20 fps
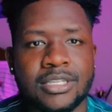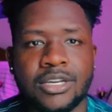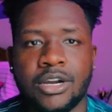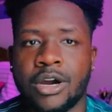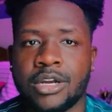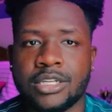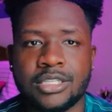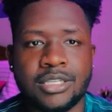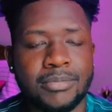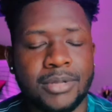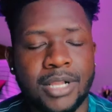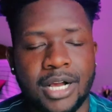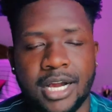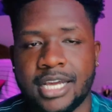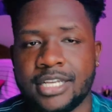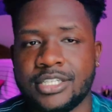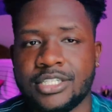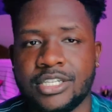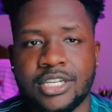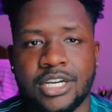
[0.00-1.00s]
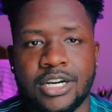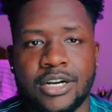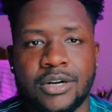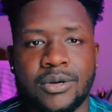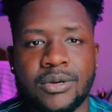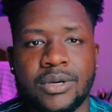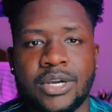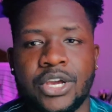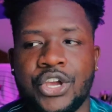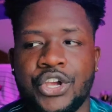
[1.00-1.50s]
art supplies, you
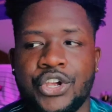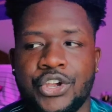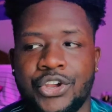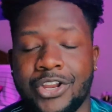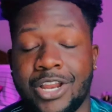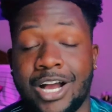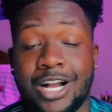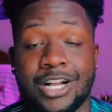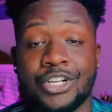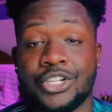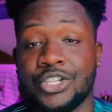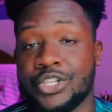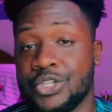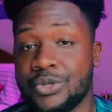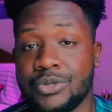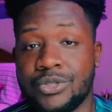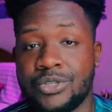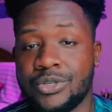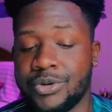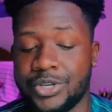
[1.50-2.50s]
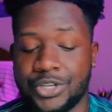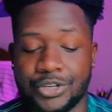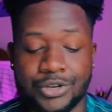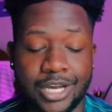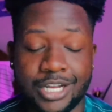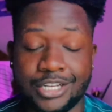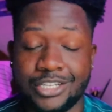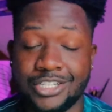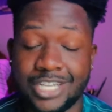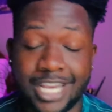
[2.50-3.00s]
know? You're not glued to it, you're
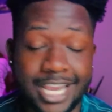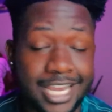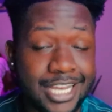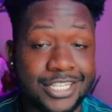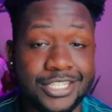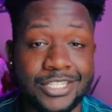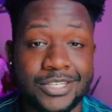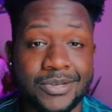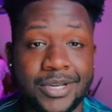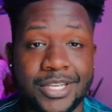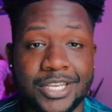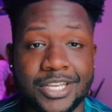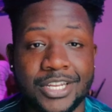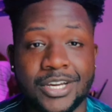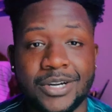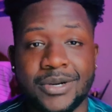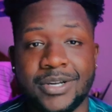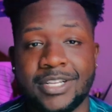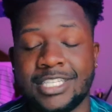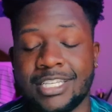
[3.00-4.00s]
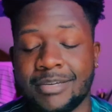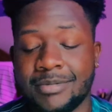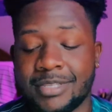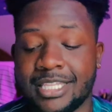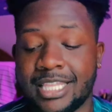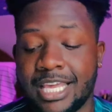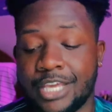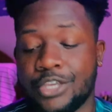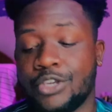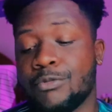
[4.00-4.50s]
not chained to it, you know? It's
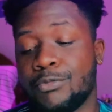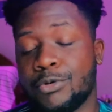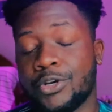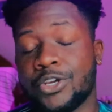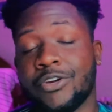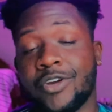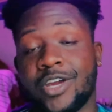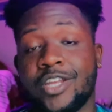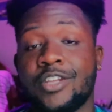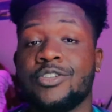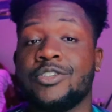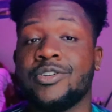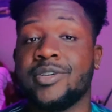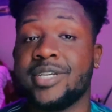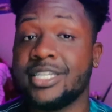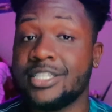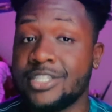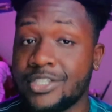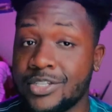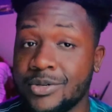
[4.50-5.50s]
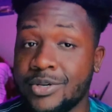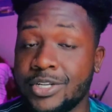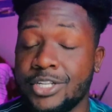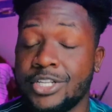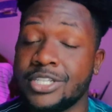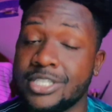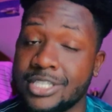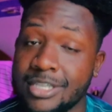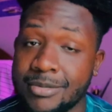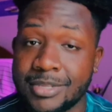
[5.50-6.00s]
something that you put your energy into, and
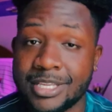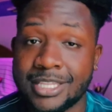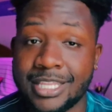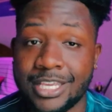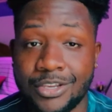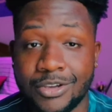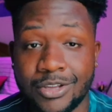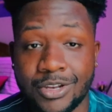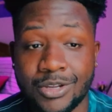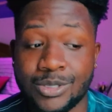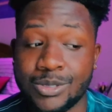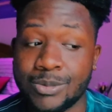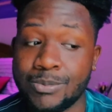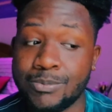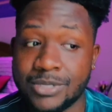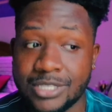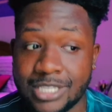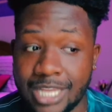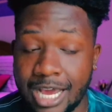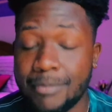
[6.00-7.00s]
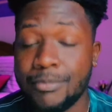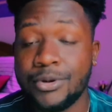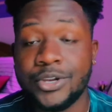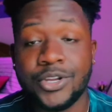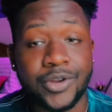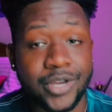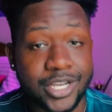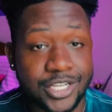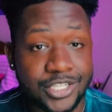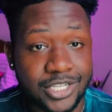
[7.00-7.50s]
it's something that you can also stop
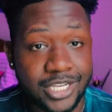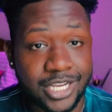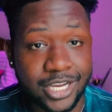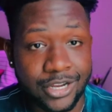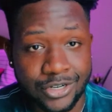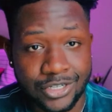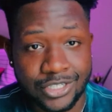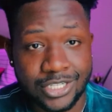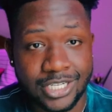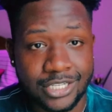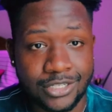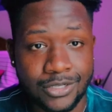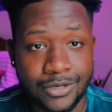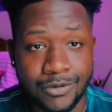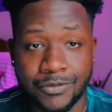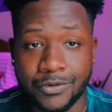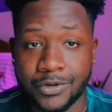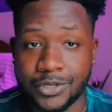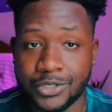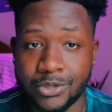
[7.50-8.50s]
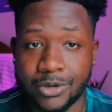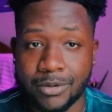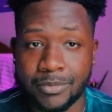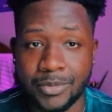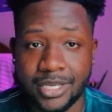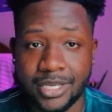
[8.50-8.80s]
putting your energy into for a short